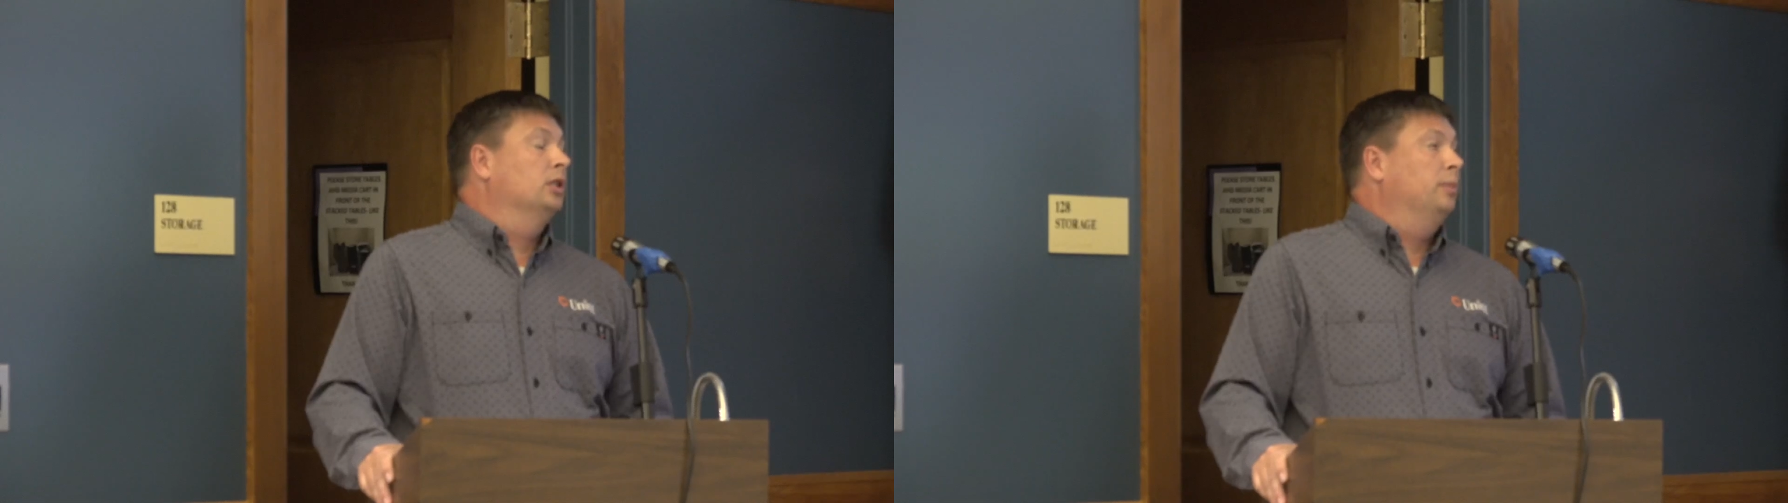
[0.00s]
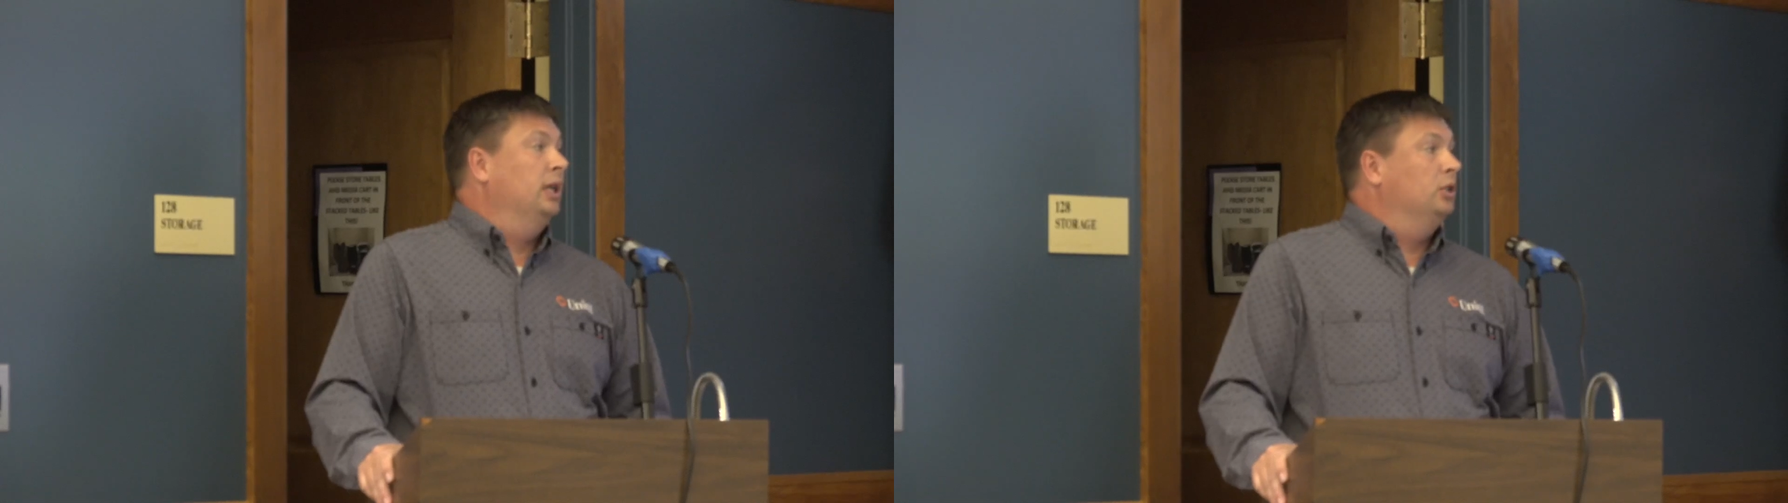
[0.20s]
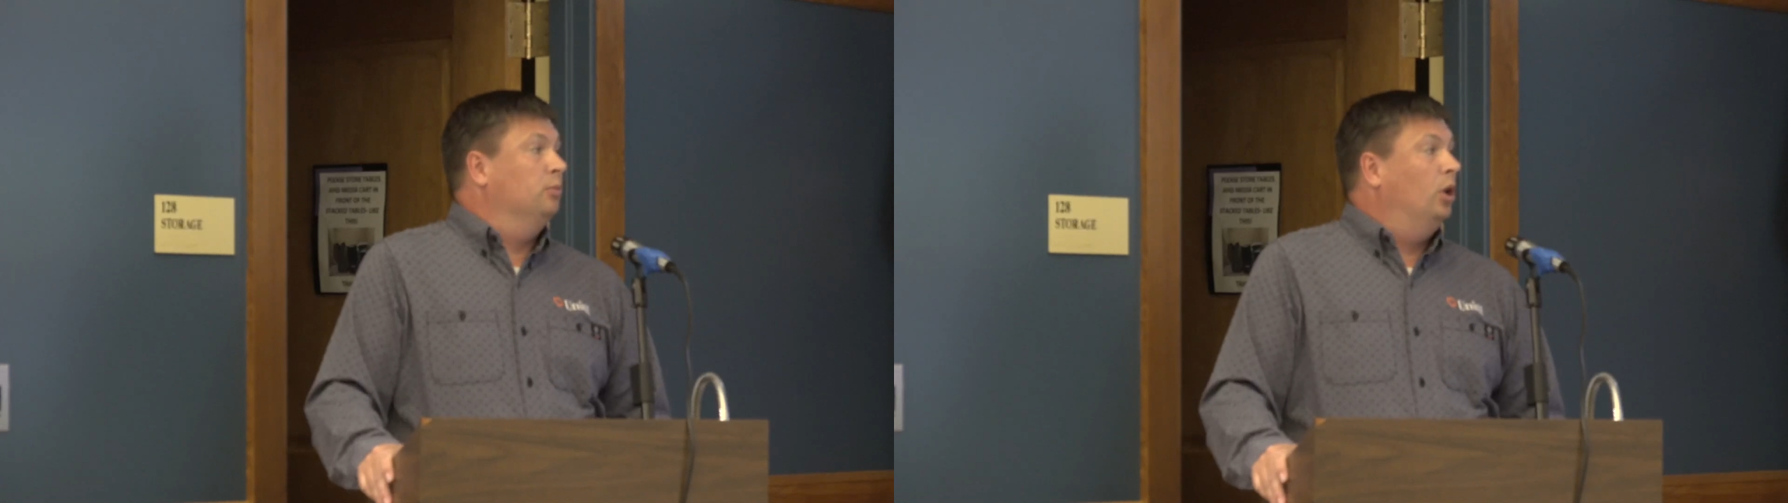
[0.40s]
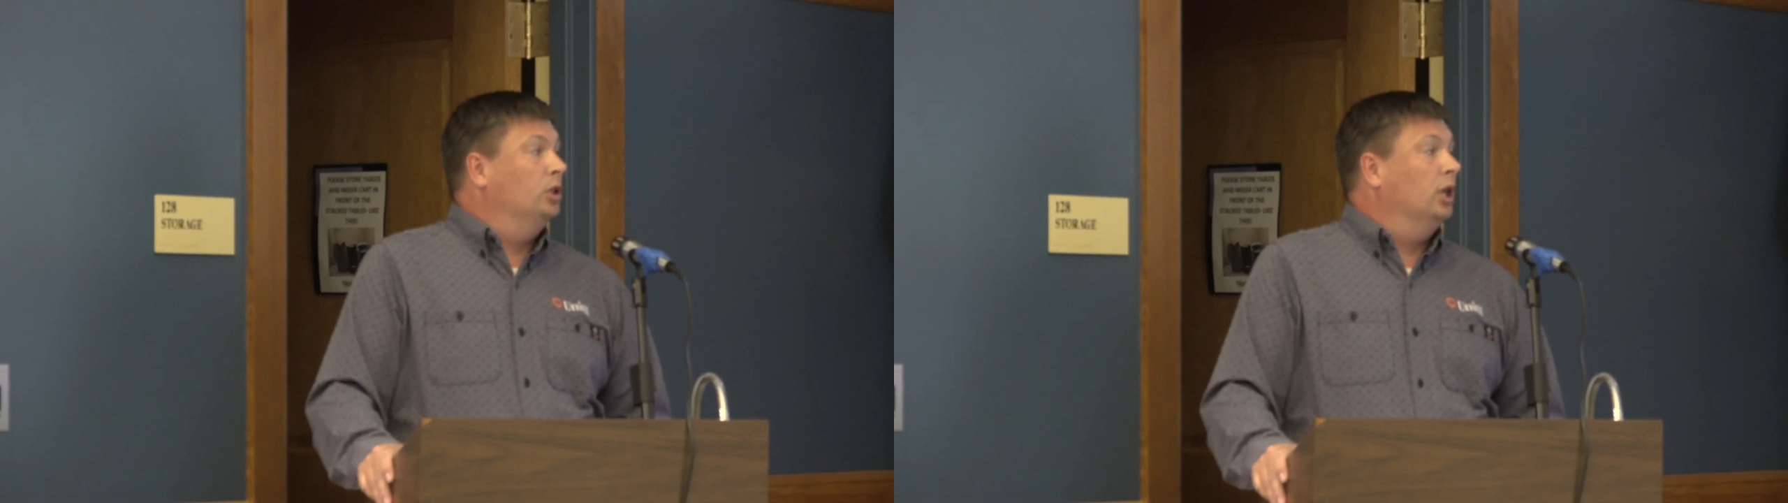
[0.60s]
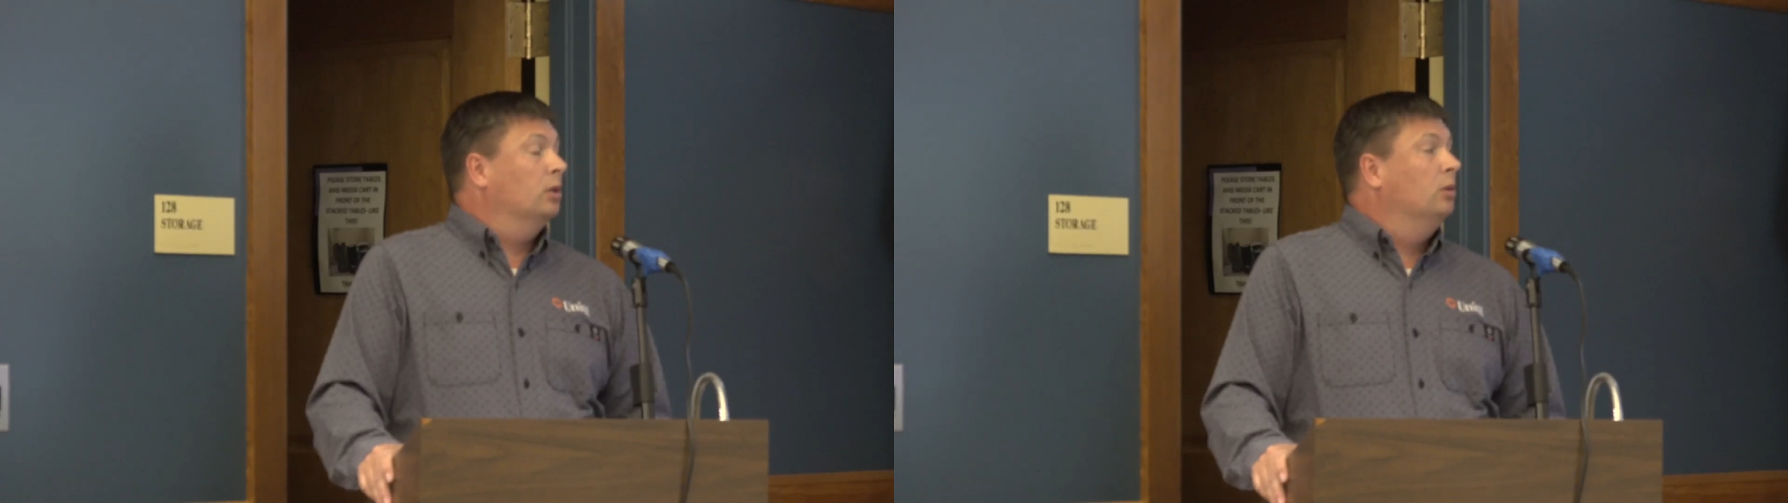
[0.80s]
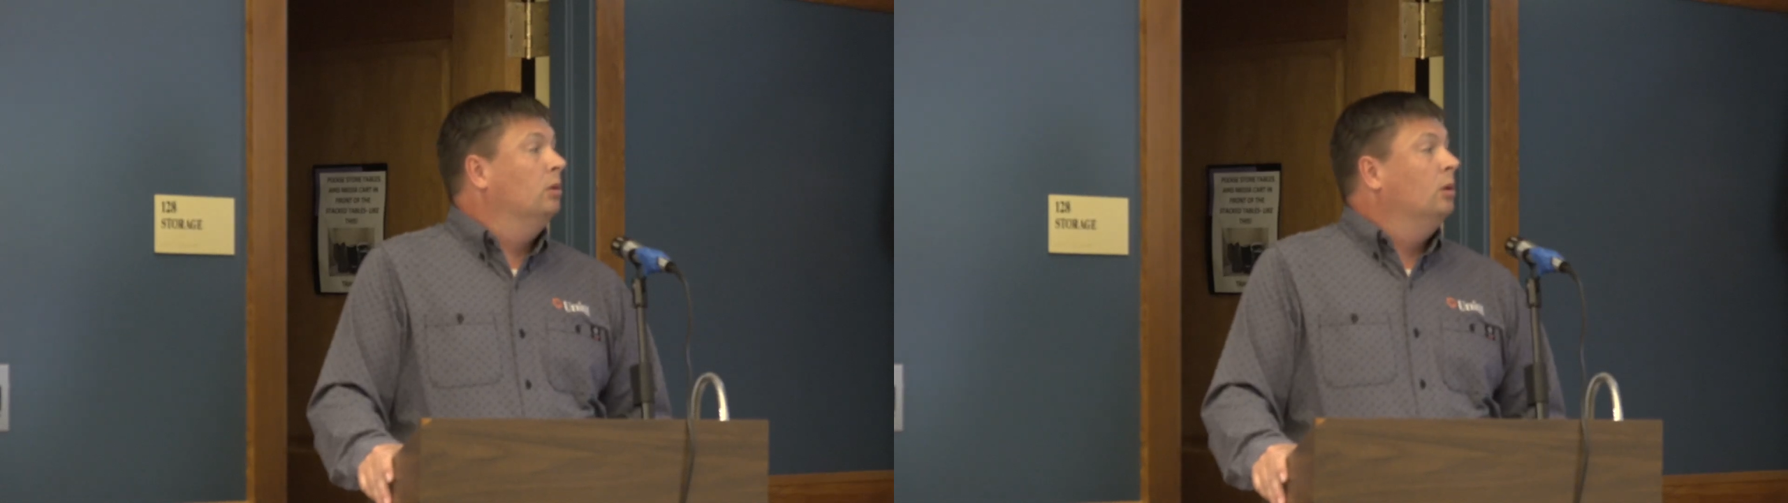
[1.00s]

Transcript: expansion project.